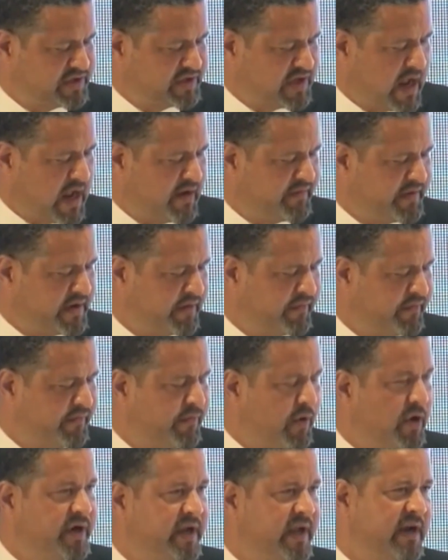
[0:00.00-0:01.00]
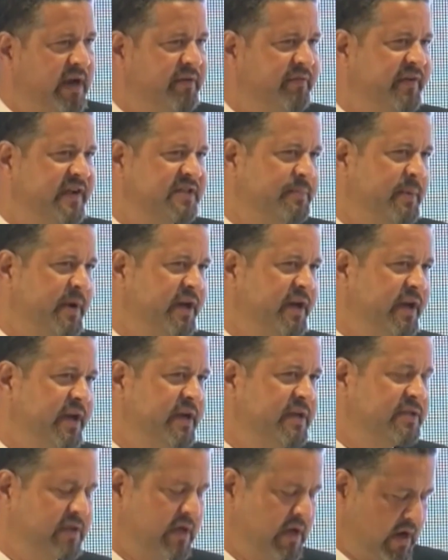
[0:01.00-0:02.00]
And I hope the Jamaican people
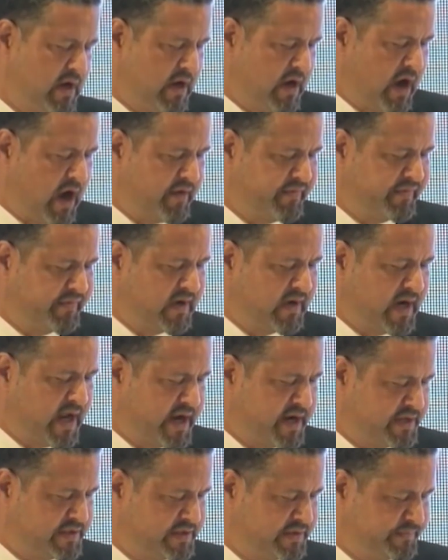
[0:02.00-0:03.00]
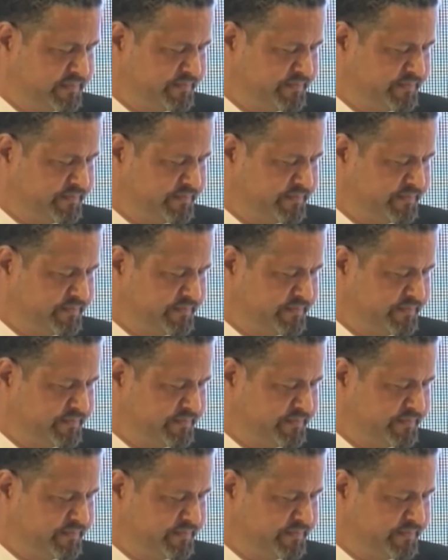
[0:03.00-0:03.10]
them and Usain Bolt